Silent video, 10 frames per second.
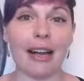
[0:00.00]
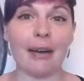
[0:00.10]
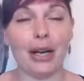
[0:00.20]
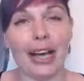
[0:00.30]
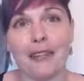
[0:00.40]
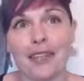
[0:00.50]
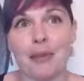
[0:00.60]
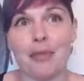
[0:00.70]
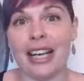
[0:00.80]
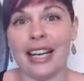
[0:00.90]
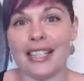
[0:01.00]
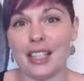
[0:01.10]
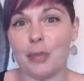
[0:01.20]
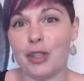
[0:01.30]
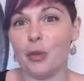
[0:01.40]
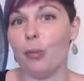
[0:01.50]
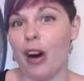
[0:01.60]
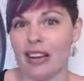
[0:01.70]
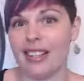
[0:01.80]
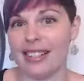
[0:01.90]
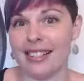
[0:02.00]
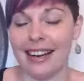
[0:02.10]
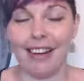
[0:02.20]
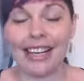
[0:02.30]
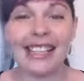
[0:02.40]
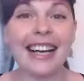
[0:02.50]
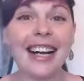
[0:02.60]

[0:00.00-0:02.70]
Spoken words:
I have something else. It's a bit too party style, right?